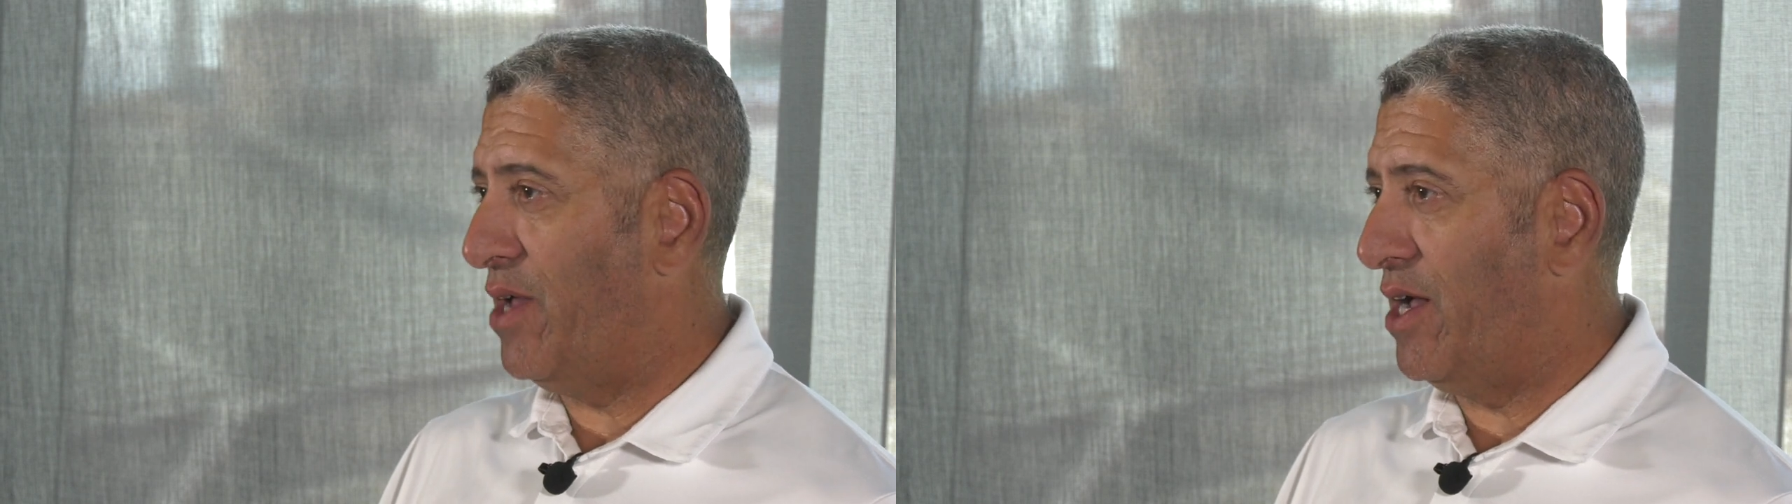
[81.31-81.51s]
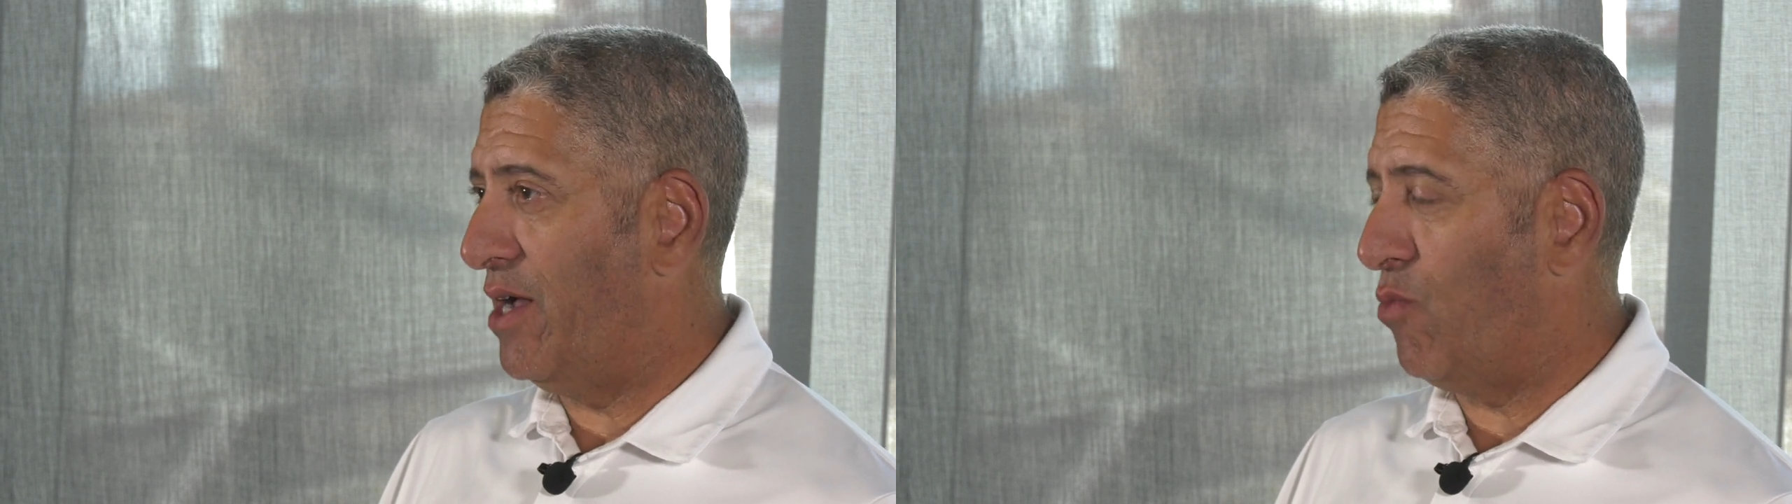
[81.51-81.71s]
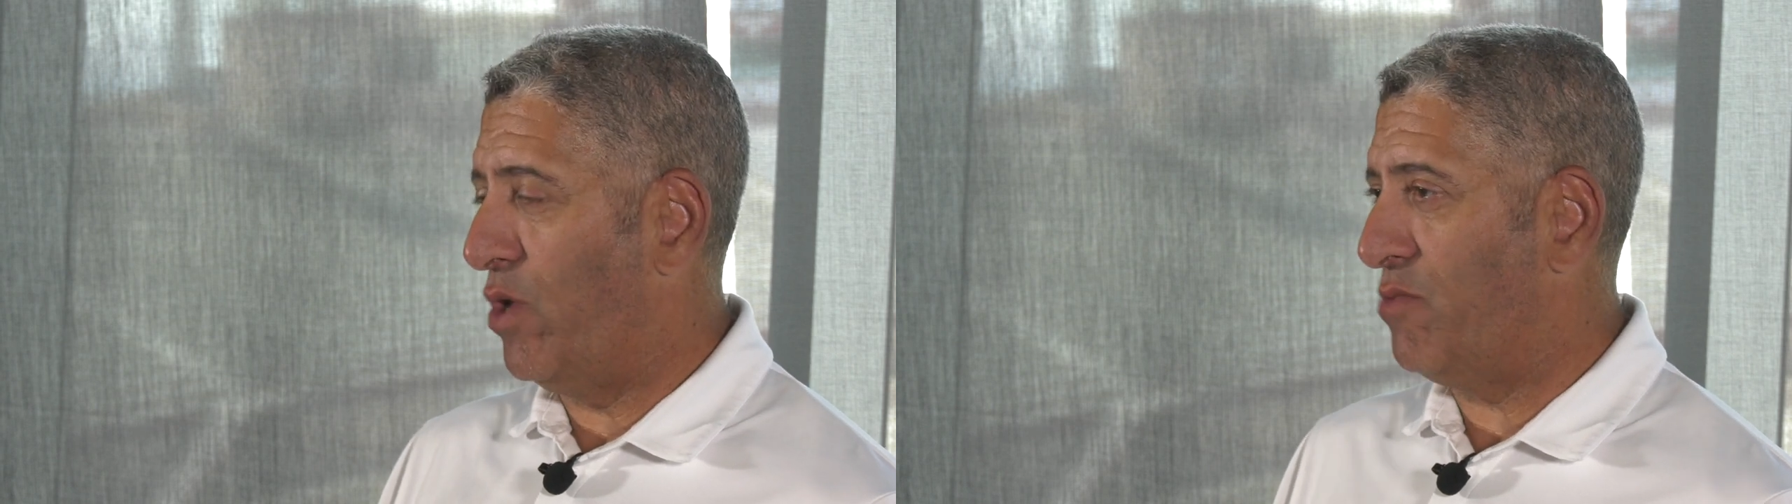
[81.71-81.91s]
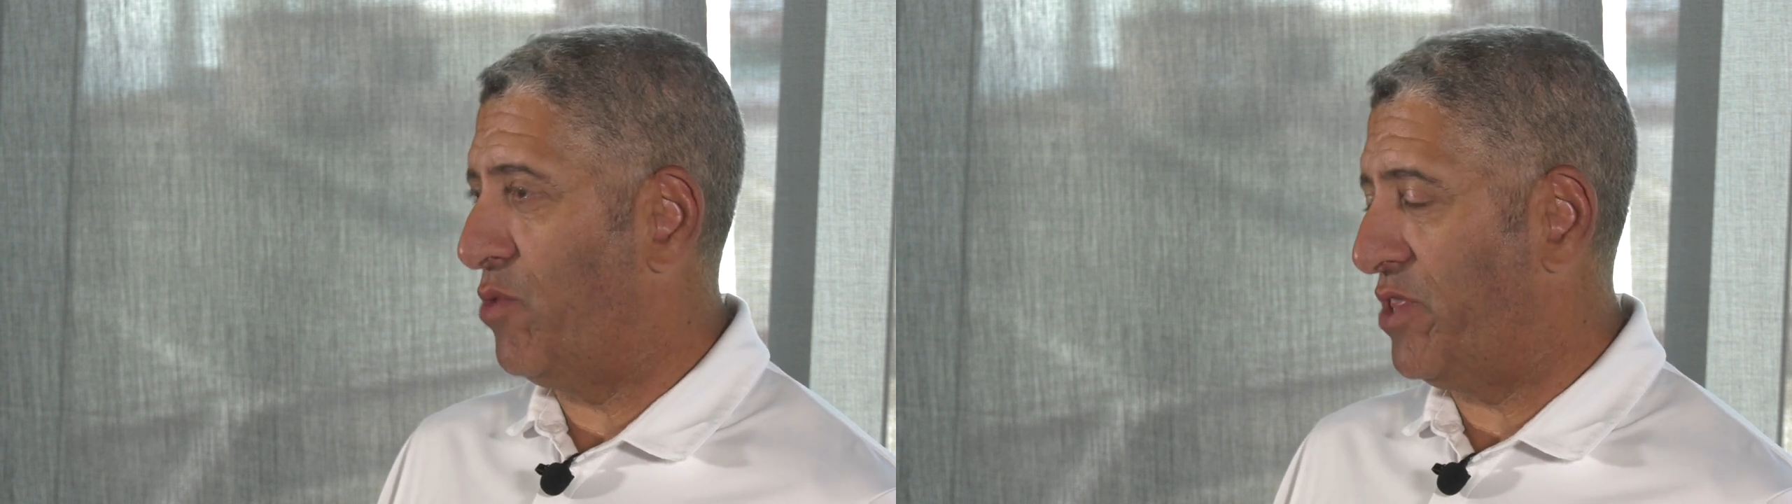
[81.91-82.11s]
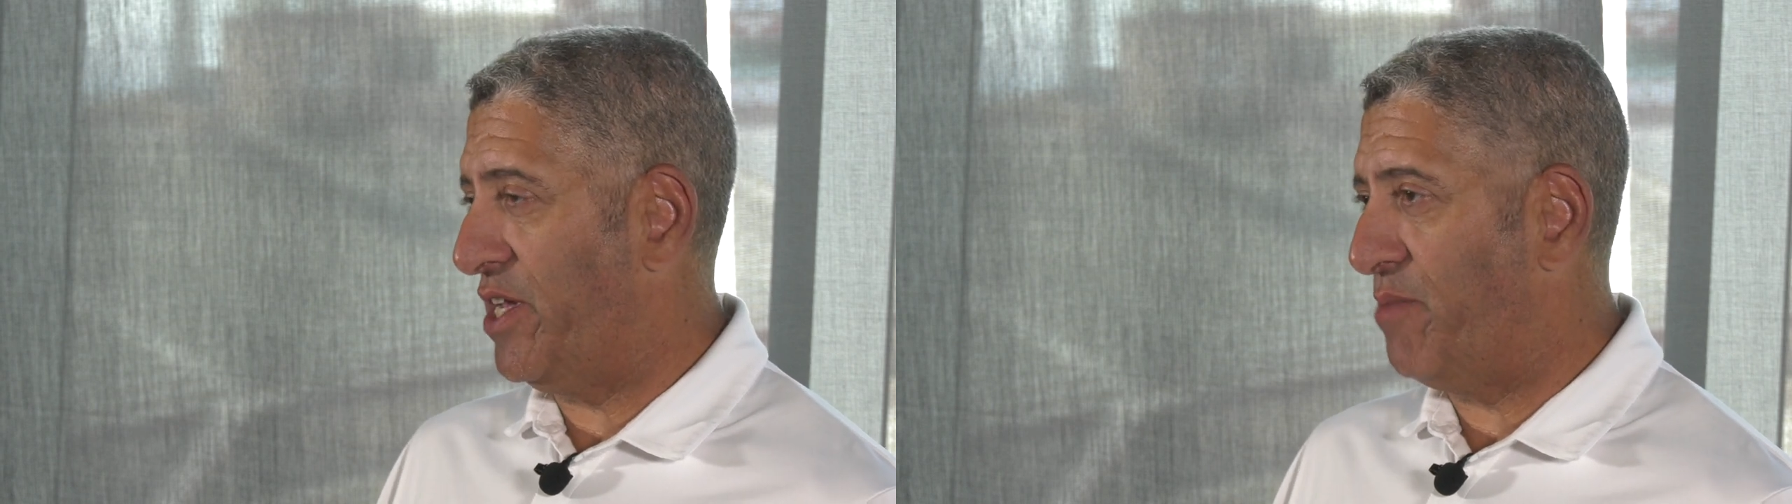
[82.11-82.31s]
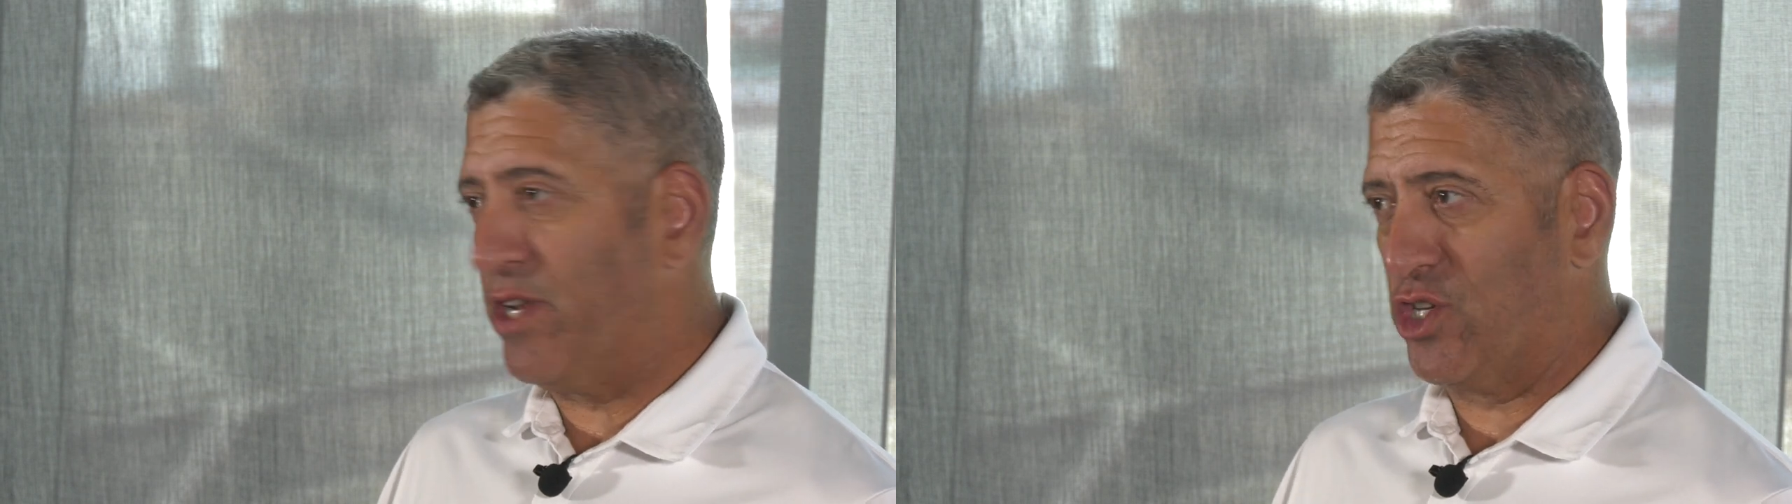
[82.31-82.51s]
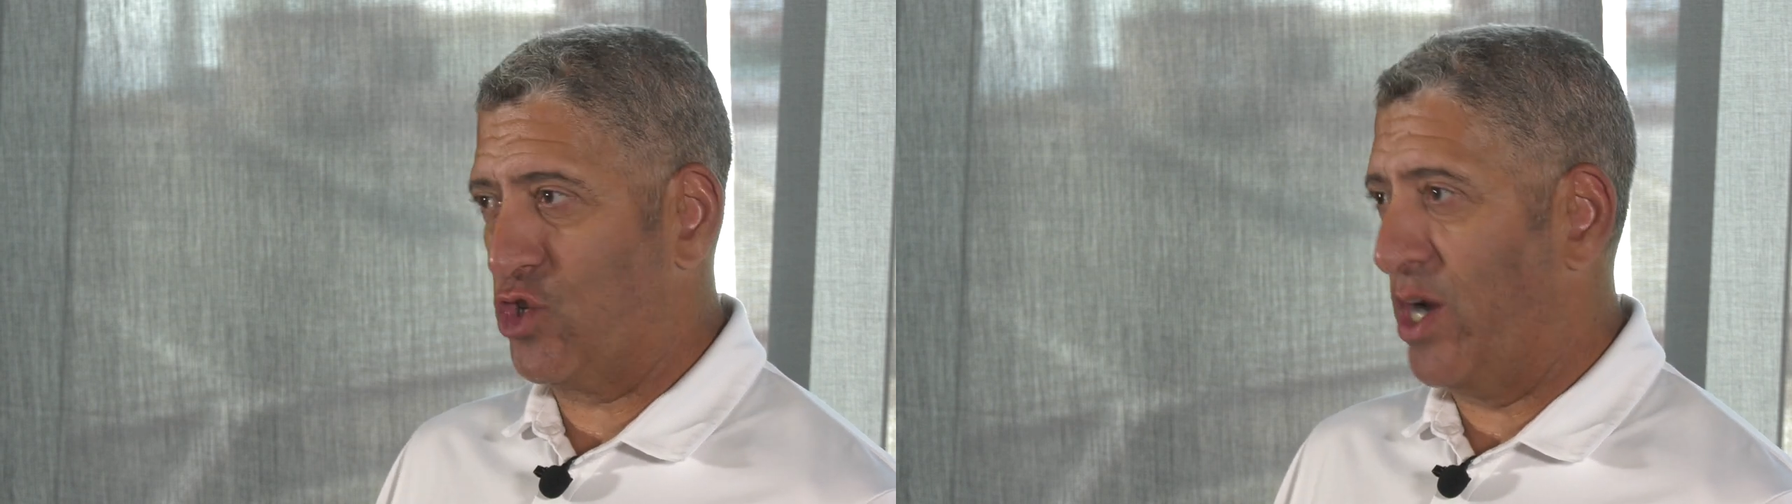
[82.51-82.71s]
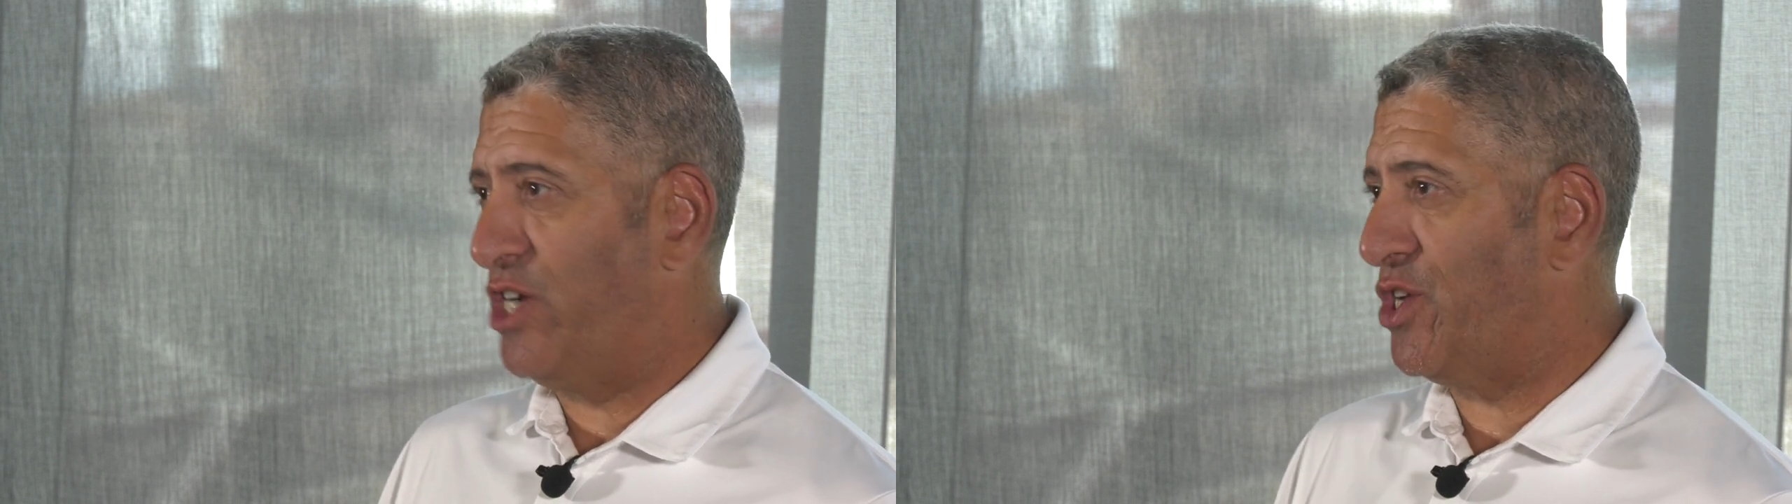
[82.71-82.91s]
uh, what what the
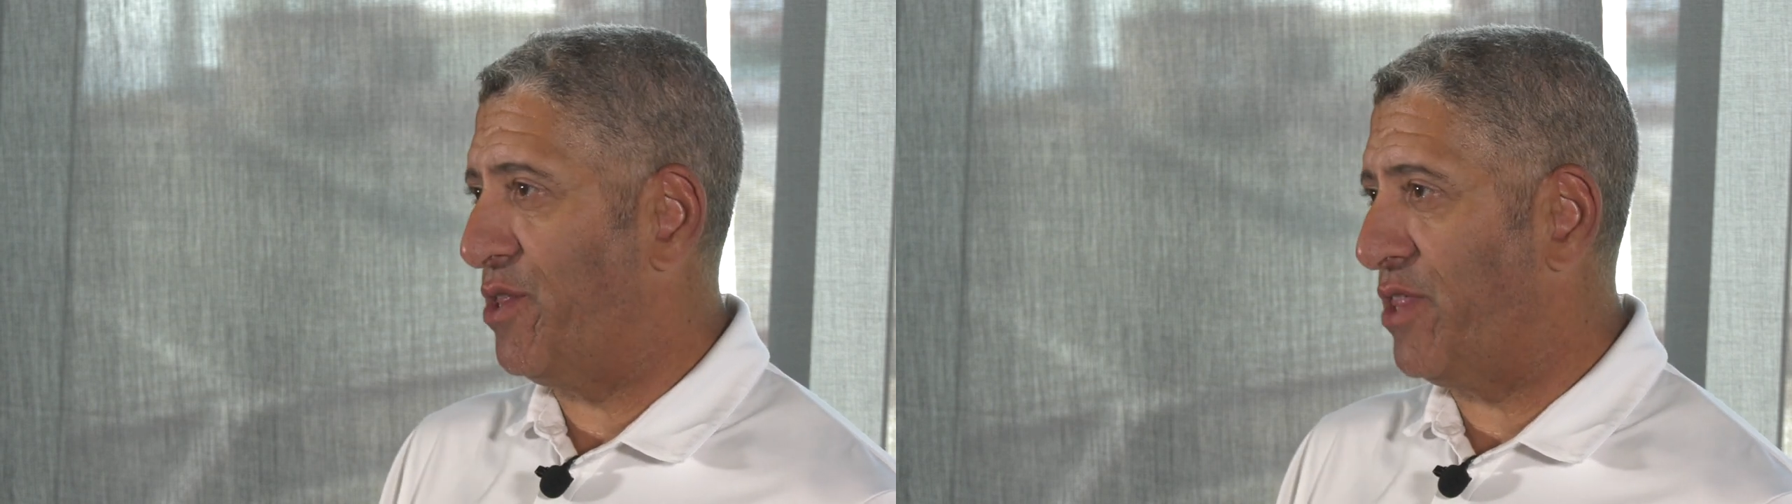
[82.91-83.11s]
administration